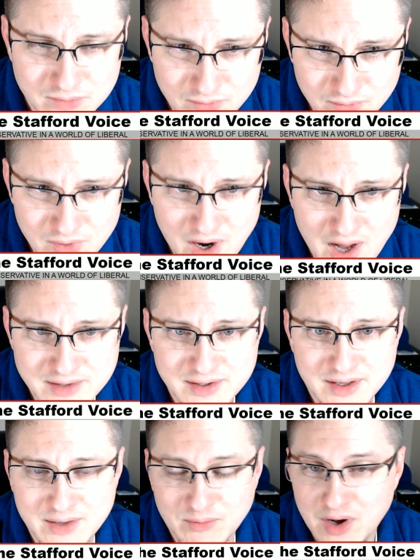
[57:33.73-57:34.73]
Ron
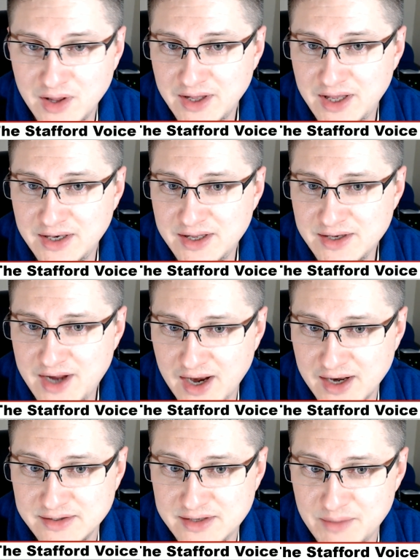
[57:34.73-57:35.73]
did. Well, he did
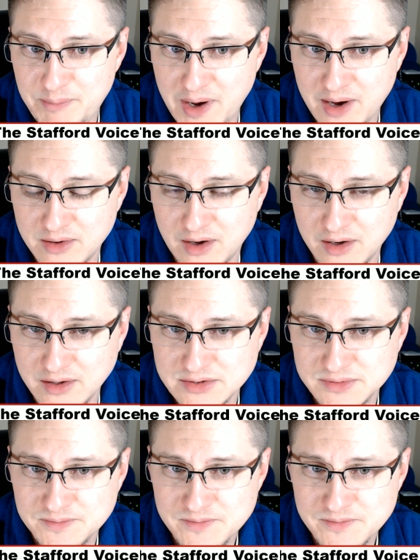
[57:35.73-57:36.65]
kind of dip out on us.